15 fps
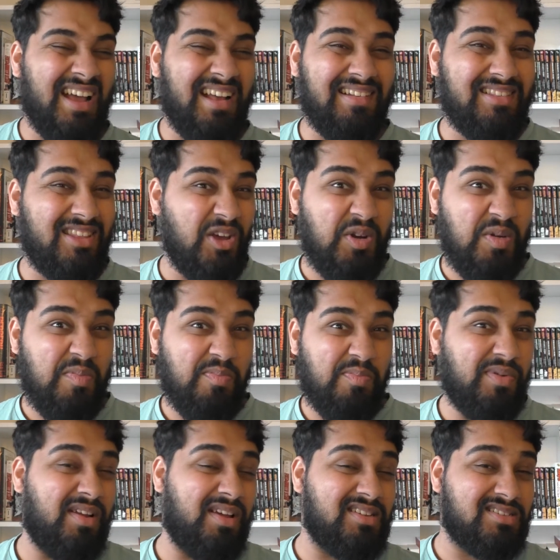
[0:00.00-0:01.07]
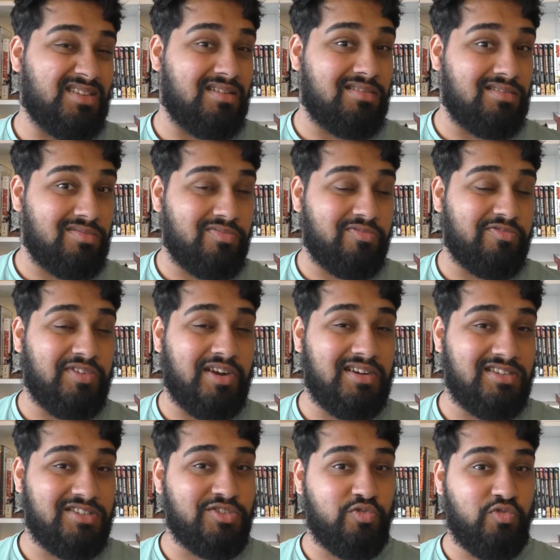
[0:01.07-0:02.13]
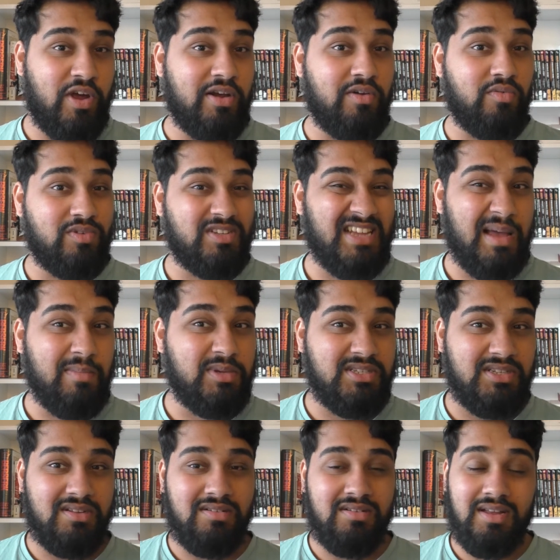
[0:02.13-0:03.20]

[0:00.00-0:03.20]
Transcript: and the only place I could find it to rent was Amazon,